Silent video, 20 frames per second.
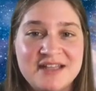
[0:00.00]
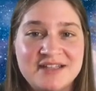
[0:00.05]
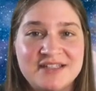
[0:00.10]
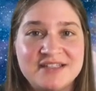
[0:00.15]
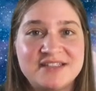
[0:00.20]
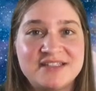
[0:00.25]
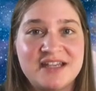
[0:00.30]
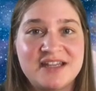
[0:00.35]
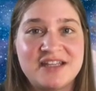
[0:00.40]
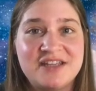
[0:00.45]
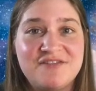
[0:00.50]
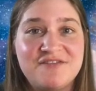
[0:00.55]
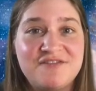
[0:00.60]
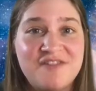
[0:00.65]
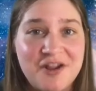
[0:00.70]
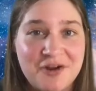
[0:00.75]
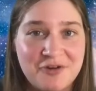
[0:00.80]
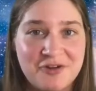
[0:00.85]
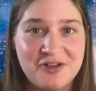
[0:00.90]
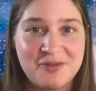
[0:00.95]
to study
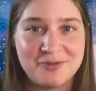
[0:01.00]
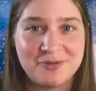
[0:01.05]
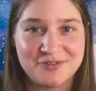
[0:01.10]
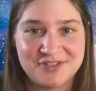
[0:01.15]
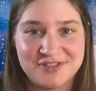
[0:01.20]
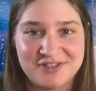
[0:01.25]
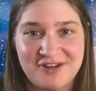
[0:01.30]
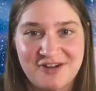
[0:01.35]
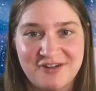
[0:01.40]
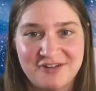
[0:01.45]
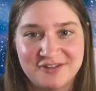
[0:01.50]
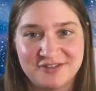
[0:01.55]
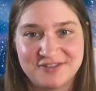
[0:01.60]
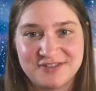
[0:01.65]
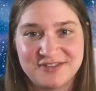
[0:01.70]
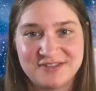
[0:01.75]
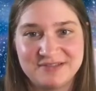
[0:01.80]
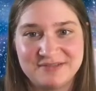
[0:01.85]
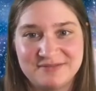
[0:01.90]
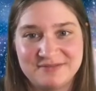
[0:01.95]
variable
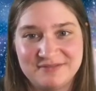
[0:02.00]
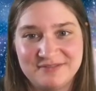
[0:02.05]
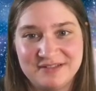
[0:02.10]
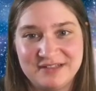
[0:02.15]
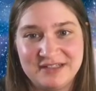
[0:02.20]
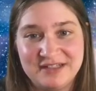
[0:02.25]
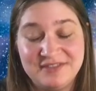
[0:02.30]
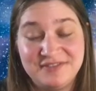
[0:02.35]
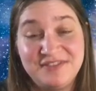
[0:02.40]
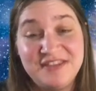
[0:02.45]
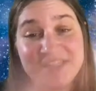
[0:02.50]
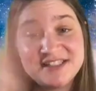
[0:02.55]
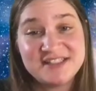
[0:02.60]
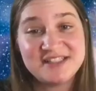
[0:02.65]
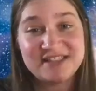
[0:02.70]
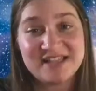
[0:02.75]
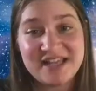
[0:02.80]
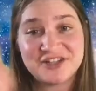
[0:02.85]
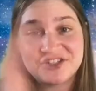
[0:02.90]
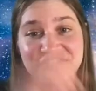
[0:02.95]
stars. This
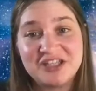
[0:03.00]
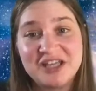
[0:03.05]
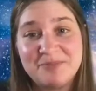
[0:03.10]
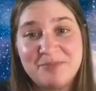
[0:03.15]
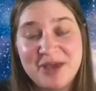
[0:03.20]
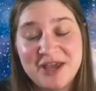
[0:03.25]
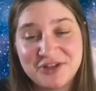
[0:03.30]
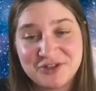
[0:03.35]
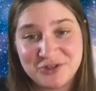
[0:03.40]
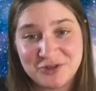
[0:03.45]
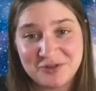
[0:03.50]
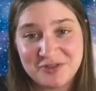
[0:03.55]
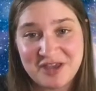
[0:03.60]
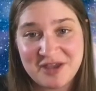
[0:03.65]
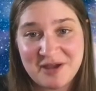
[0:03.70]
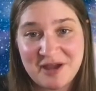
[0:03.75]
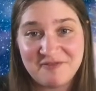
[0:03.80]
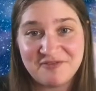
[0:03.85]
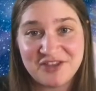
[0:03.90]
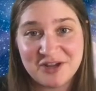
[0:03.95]
is actually a picture of
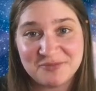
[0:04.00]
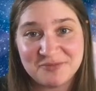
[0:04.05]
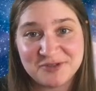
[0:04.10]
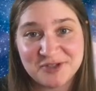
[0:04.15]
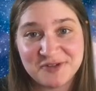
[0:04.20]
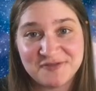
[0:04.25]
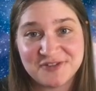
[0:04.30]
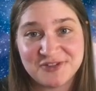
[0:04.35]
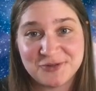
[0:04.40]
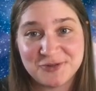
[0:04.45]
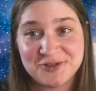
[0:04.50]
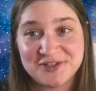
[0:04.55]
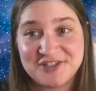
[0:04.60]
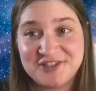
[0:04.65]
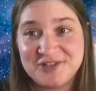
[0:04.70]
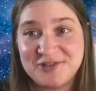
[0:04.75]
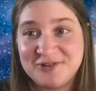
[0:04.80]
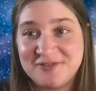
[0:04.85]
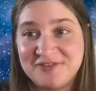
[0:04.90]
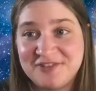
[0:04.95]
the observatory
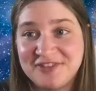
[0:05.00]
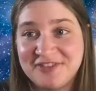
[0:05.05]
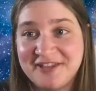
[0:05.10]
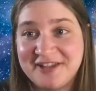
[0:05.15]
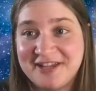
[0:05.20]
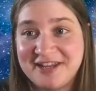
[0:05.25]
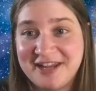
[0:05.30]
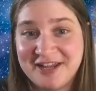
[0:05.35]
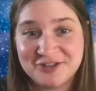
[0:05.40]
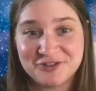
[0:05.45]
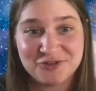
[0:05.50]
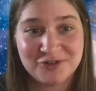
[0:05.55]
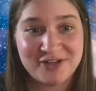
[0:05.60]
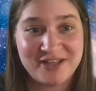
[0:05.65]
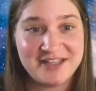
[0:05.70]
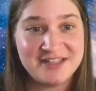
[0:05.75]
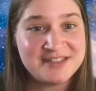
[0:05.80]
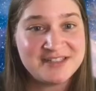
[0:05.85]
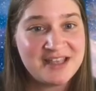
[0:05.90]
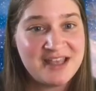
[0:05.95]
too, if you'd like an extra
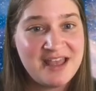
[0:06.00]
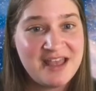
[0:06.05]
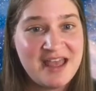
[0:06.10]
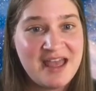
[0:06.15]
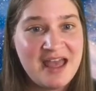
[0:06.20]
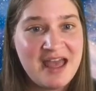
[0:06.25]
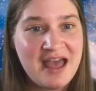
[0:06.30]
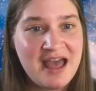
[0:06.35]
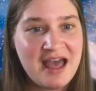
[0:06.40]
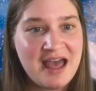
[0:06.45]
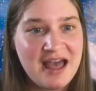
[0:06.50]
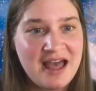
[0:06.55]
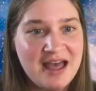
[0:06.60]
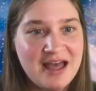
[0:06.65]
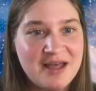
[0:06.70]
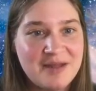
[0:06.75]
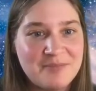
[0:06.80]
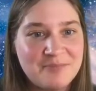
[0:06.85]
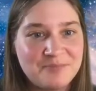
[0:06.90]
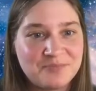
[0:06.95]
hint.
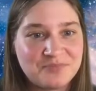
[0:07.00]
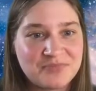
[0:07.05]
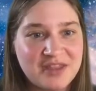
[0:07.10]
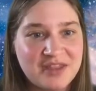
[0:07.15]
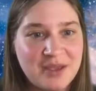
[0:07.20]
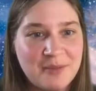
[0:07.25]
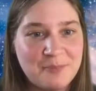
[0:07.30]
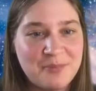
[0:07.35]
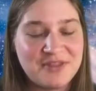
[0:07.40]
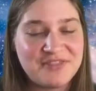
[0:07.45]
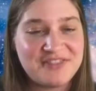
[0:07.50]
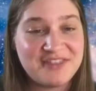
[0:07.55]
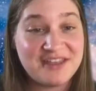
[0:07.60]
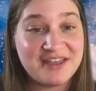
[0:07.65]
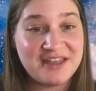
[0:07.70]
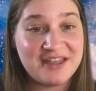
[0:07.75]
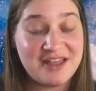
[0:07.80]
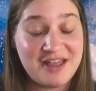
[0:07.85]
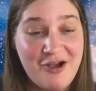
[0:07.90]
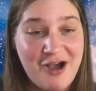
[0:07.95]
But
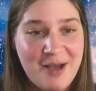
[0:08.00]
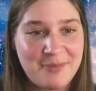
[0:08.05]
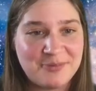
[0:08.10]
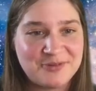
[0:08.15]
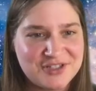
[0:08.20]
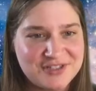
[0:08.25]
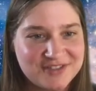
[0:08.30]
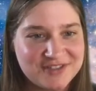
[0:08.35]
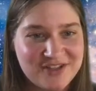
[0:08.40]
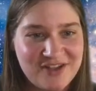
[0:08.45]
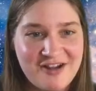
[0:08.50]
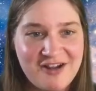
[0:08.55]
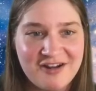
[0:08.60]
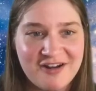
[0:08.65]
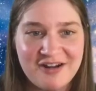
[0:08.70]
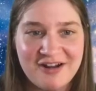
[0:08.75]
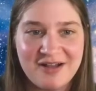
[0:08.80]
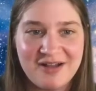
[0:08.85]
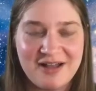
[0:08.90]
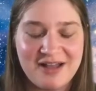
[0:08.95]
the options
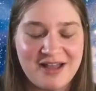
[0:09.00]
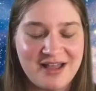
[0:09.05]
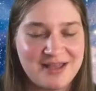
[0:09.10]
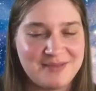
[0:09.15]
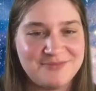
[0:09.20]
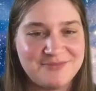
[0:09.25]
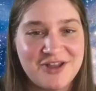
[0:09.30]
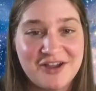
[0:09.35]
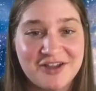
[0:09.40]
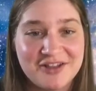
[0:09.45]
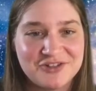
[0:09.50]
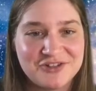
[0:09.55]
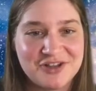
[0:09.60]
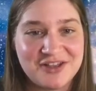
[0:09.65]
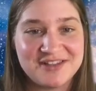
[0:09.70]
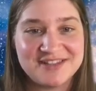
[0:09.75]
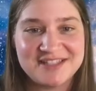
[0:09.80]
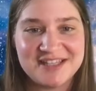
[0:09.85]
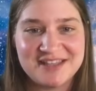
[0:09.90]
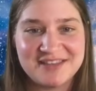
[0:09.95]
are, I'm not going to try
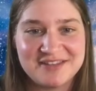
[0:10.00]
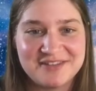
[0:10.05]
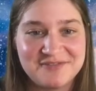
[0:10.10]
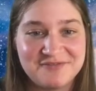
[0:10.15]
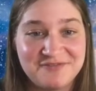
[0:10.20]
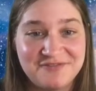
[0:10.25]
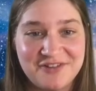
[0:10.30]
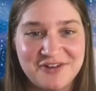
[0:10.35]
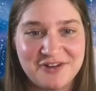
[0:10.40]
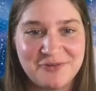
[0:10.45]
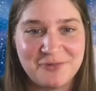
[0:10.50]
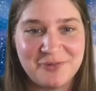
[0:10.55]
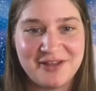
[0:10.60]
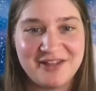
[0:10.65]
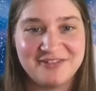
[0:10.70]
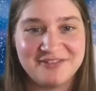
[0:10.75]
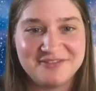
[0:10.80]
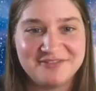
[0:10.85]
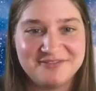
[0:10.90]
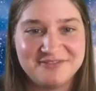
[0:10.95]
and say that very
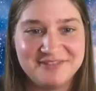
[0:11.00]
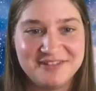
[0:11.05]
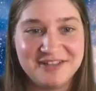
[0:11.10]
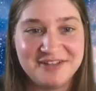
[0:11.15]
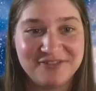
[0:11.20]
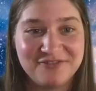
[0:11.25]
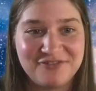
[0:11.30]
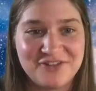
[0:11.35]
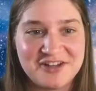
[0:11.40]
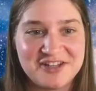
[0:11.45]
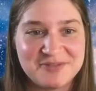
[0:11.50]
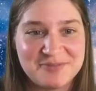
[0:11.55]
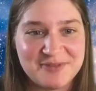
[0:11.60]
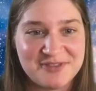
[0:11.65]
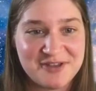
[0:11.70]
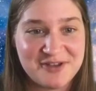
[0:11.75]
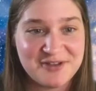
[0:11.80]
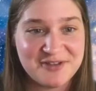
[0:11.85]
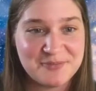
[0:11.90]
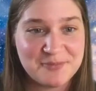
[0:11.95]
well in French, but
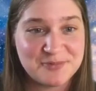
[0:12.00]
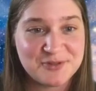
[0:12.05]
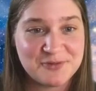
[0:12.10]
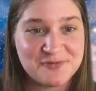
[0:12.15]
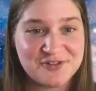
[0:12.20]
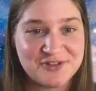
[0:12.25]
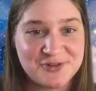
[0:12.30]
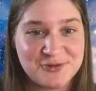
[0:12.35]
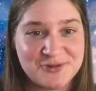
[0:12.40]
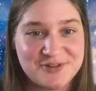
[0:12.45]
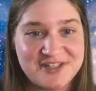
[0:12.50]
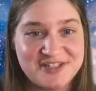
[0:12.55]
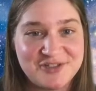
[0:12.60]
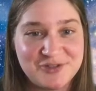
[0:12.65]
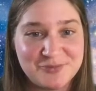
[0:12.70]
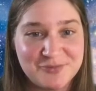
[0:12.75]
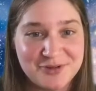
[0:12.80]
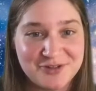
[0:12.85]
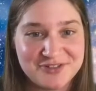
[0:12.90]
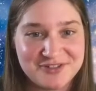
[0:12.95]
the Observatory
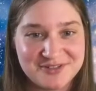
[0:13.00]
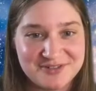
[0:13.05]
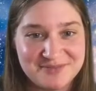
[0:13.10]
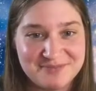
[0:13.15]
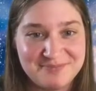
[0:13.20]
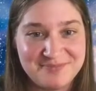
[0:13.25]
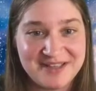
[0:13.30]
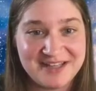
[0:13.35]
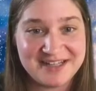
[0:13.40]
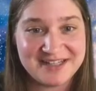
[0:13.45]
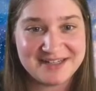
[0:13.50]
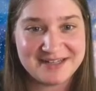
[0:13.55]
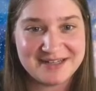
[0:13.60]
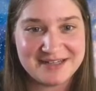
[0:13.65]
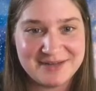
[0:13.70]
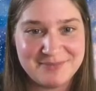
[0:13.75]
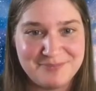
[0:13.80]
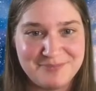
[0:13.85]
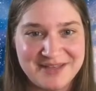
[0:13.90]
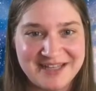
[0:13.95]
du Mont
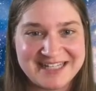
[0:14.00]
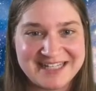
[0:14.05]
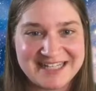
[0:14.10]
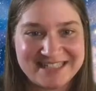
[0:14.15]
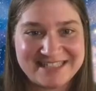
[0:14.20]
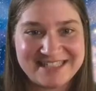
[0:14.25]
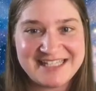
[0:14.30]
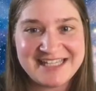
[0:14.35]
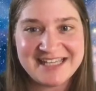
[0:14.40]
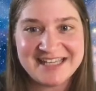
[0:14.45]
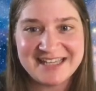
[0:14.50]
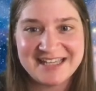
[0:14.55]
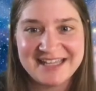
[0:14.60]
Magnétique,